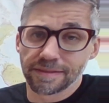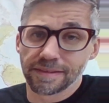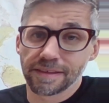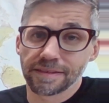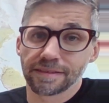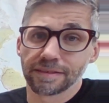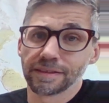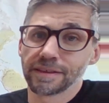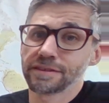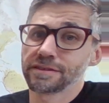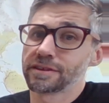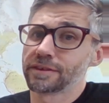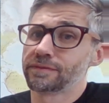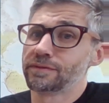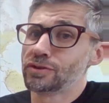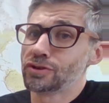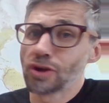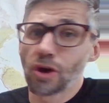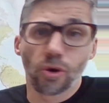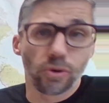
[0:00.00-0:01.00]
this list of
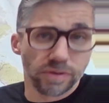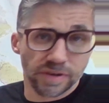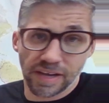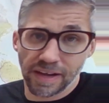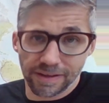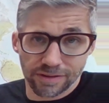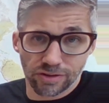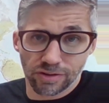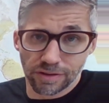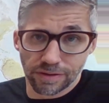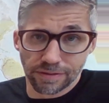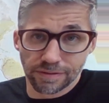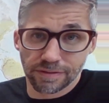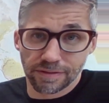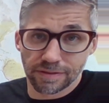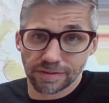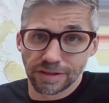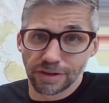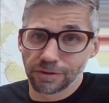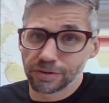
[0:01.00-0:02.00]
no
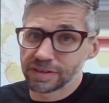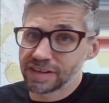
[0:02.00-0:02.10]
touches,